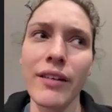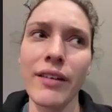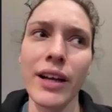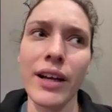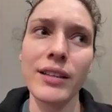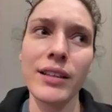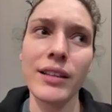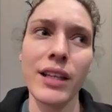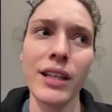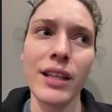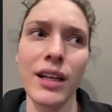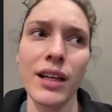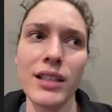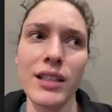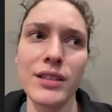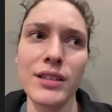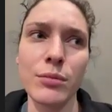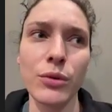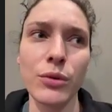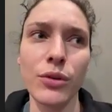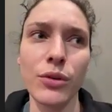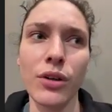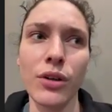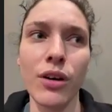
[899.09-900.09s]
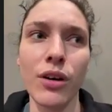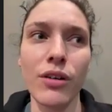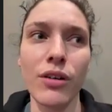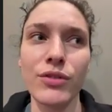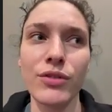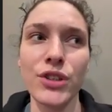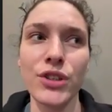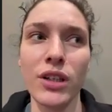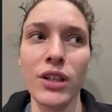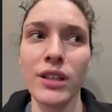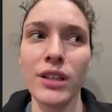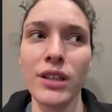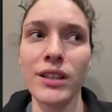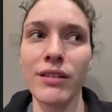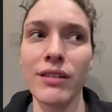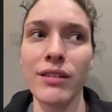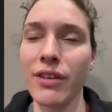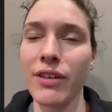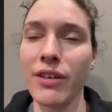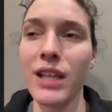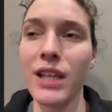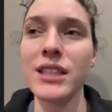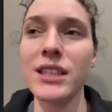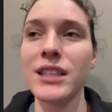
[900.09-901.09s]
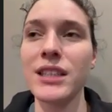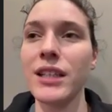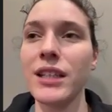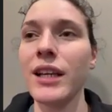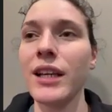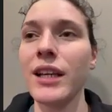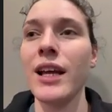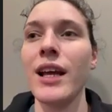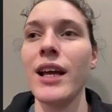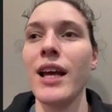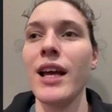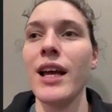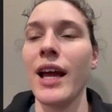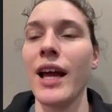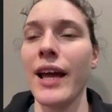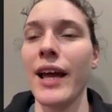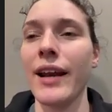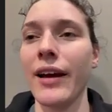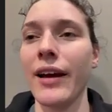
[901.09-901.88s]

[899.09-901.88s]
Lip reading: read the last book of Jonathan Franzen, and